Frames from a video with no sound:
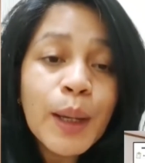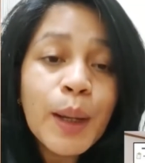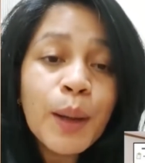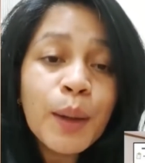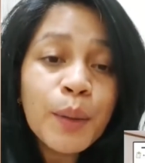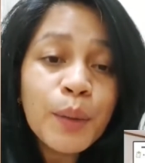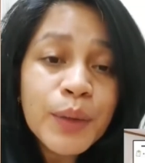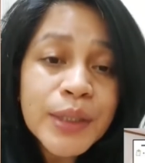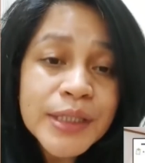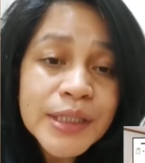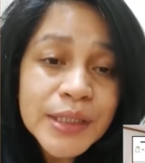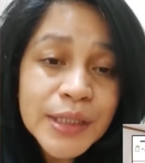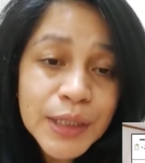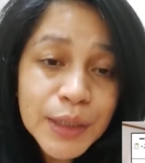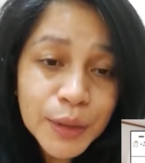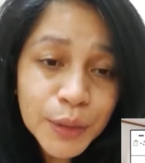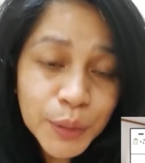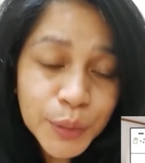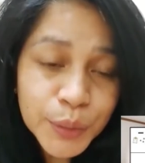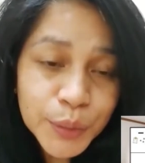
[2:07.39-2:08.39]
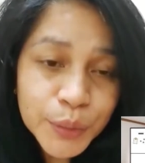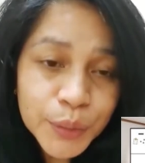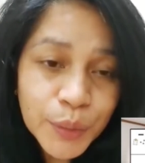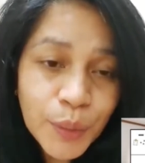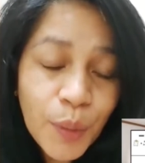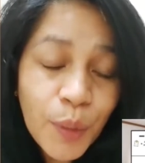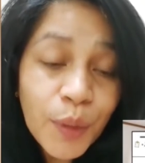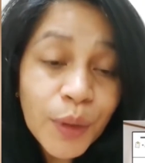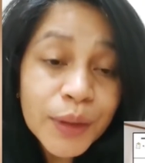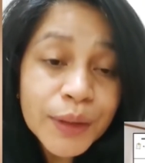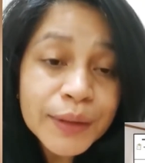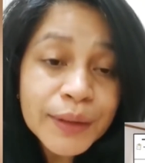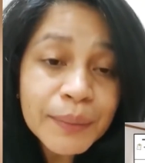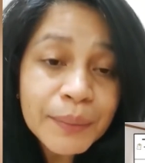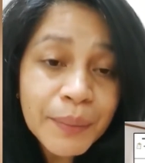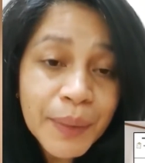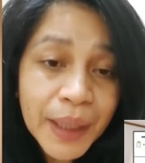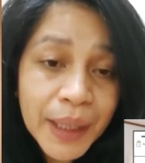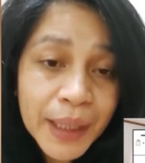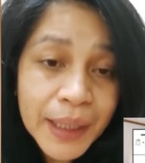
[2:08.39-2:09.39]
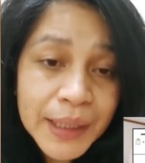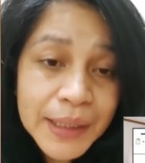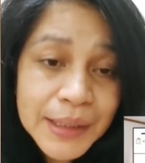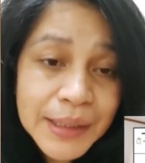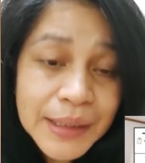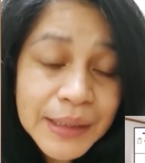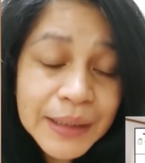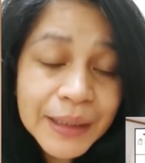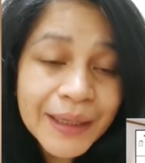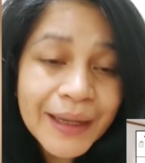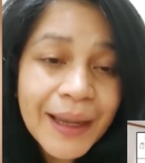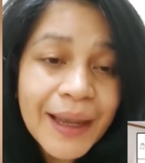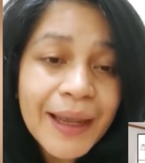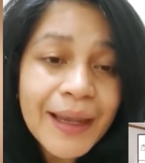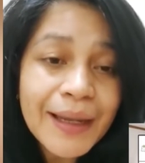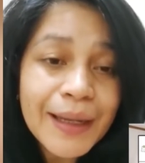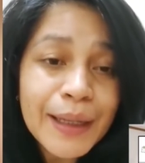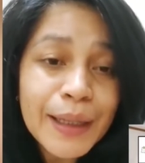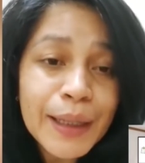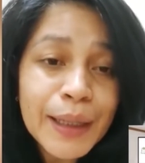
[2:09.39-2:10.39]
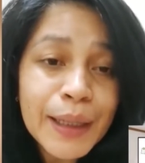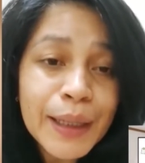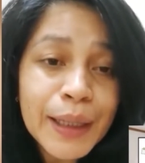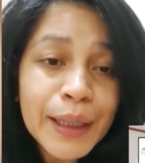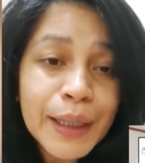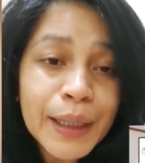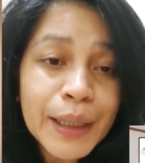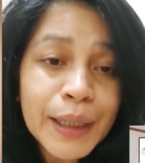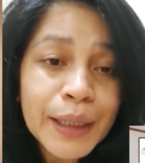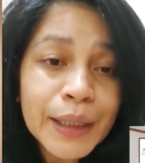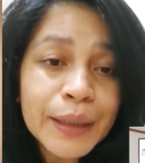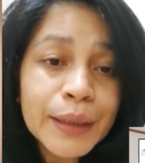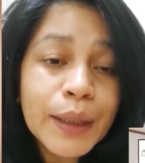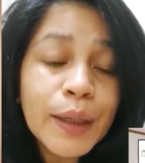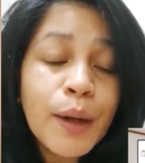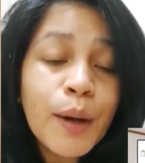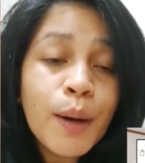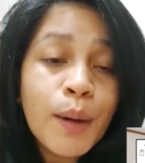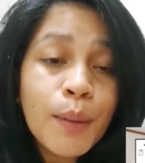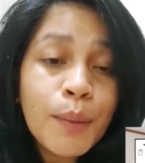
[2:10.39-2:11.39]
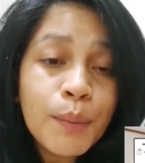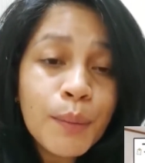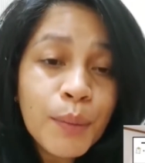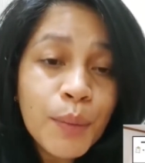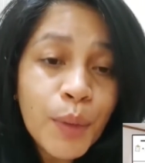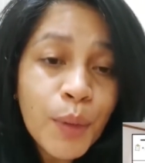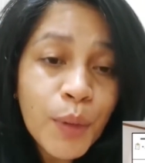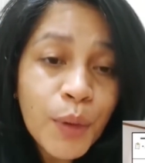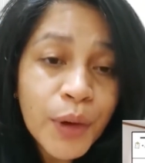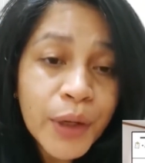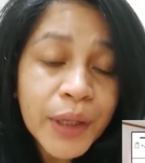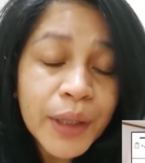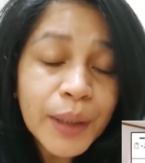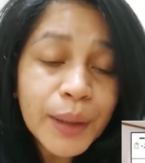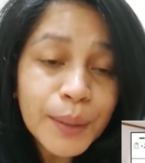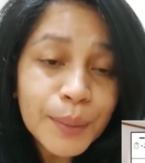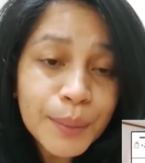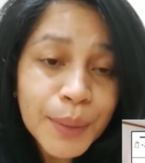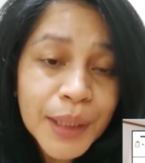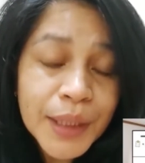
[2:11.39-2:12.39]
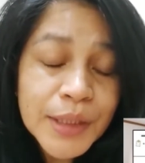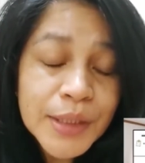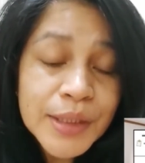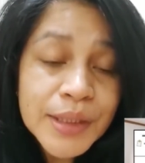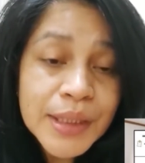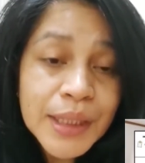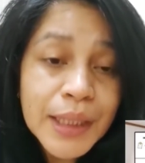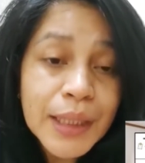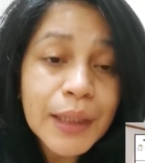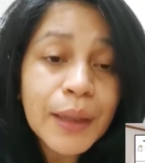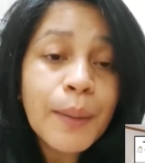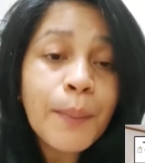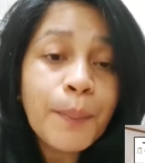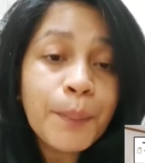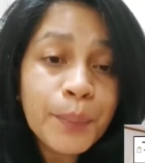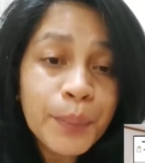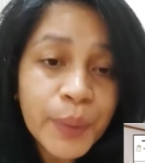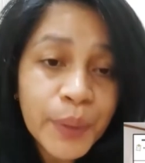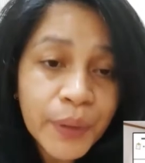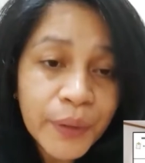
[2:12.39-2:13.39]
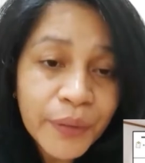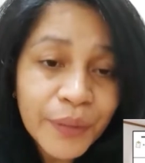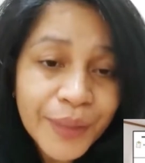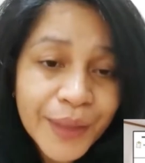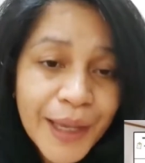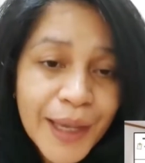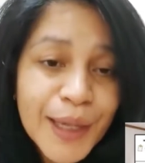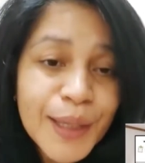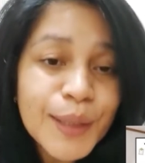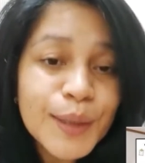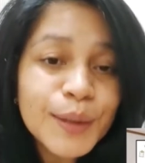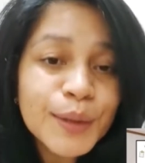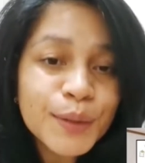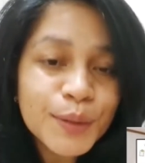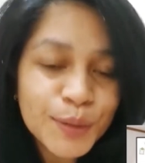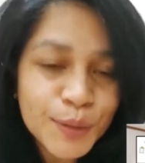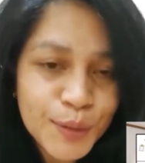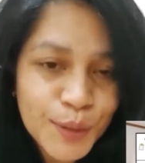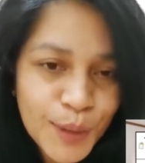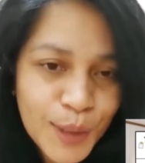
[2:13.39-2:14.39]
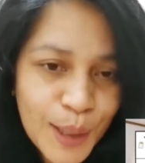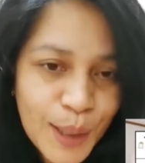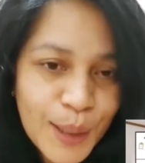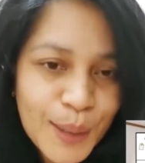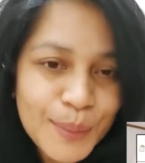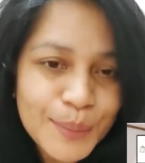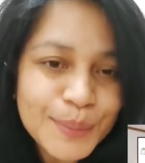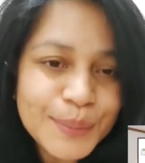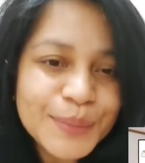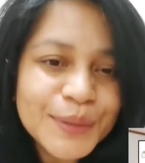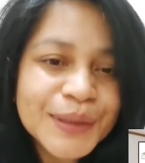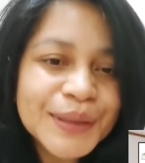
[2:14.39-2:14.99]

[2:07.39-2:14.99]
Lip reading: Wishing you all the best and more amazing birthday to come.